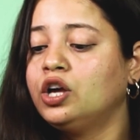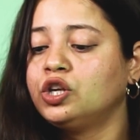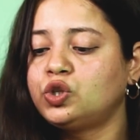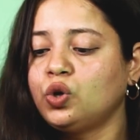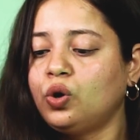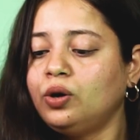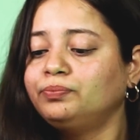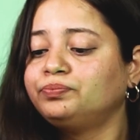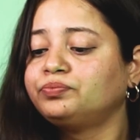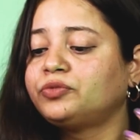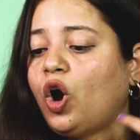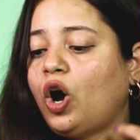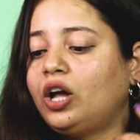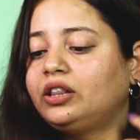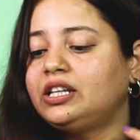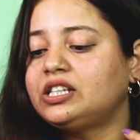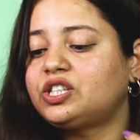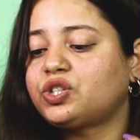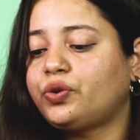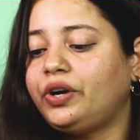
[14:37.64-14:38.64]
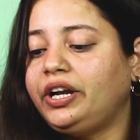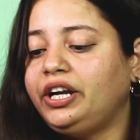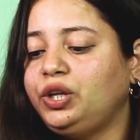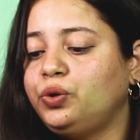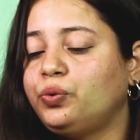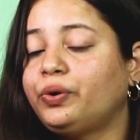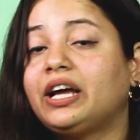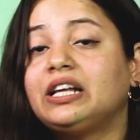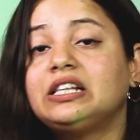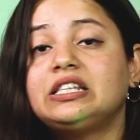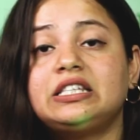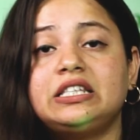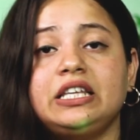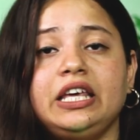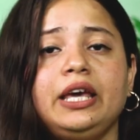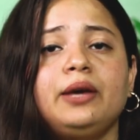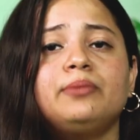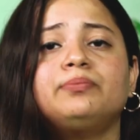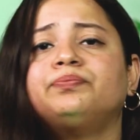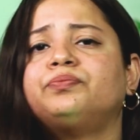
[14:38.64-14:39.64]
So on the screen, you can
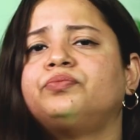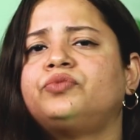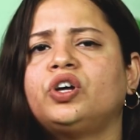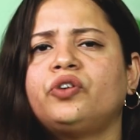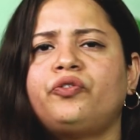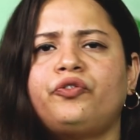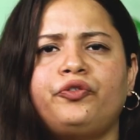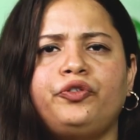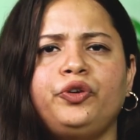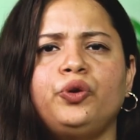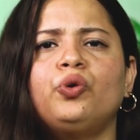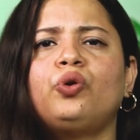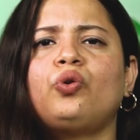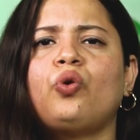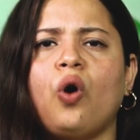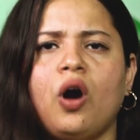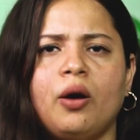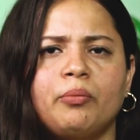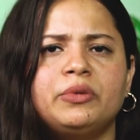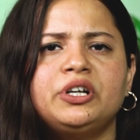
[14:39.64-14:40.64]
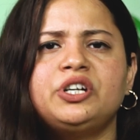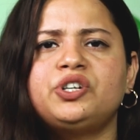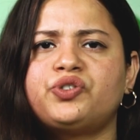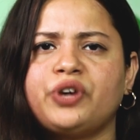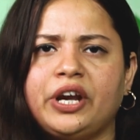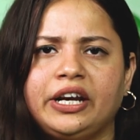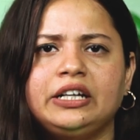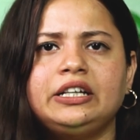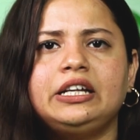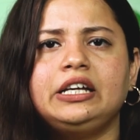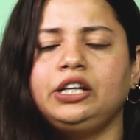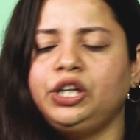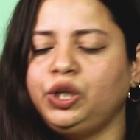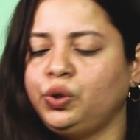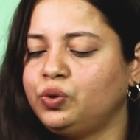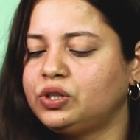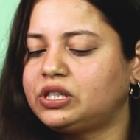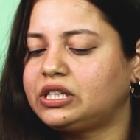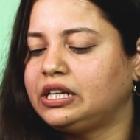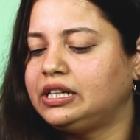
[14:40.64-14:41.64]
see the few common trending
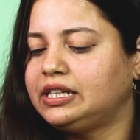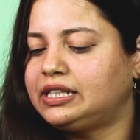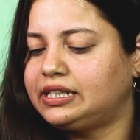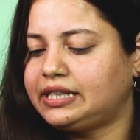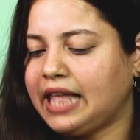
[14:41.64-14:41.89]
new skills,